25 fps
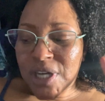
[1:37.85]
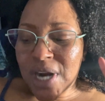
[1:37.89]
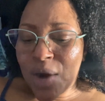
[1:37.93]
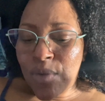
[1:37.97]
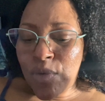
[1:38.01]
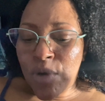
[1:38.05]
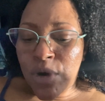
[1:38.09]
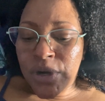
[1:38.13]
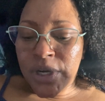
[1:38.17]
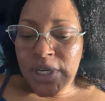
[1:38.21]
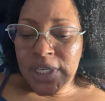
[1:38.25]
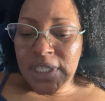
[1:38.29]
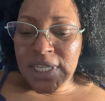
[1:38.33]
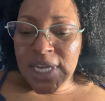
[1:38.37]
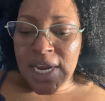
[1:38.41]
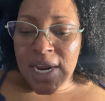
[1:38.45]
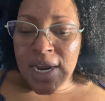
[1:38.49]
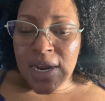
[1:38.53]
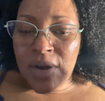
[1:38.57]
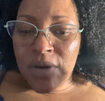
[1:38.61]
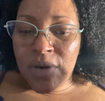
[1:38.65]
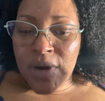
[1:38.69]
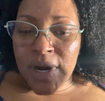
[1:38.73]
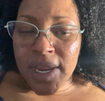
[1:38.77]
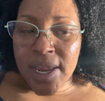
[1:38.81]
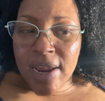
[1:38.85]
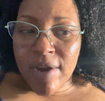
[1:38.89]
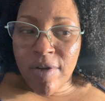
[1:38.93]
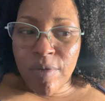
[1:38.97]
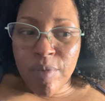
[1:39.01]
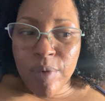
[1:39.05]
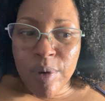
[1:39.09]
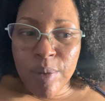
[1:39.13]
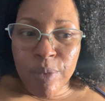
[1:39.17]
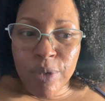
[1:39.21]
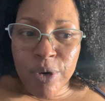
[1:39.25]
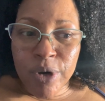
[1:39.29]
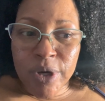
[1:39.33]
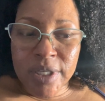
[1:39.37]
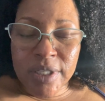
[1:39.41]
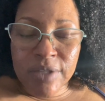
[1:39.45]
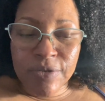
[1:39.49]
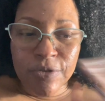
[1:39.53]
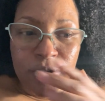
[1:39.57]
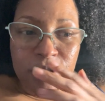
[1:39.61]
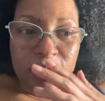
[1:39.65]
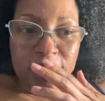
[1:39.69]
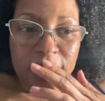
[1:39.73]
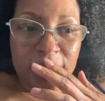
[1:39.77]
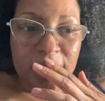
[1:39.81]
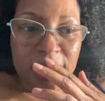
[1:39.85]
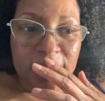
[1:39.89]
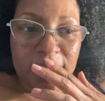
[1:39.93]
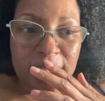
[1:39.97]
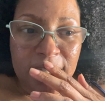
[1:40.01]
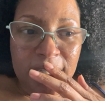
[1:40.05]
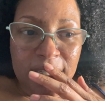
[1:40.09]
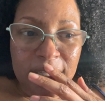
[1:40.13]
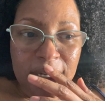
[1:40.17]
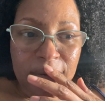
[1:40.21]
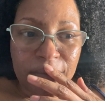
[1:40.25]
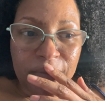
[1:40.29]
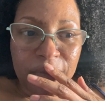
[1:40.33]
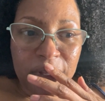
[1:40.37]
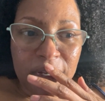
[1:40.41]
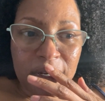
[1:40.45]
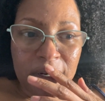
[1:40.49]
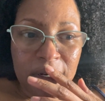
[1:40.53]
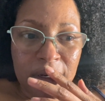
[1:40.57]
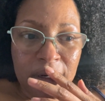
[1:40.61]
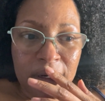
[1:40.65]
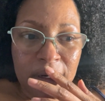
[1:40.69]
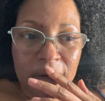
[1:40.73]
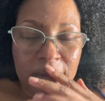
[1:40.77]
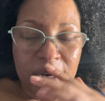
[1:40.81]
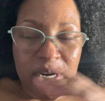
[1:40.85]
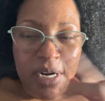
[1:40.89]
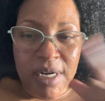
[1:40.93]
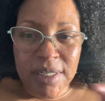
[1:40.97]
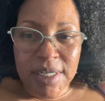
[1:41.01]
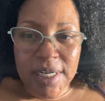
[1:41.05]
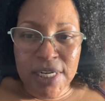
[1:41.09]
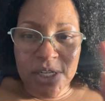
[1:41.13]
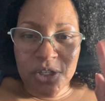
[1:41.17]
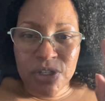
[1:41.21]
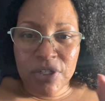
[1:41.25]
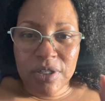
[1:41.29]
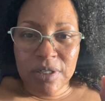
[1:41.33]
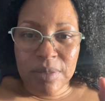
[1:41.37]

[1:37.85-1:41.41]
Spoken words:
I wrote it down. I can't remember. It's fertility something meditation.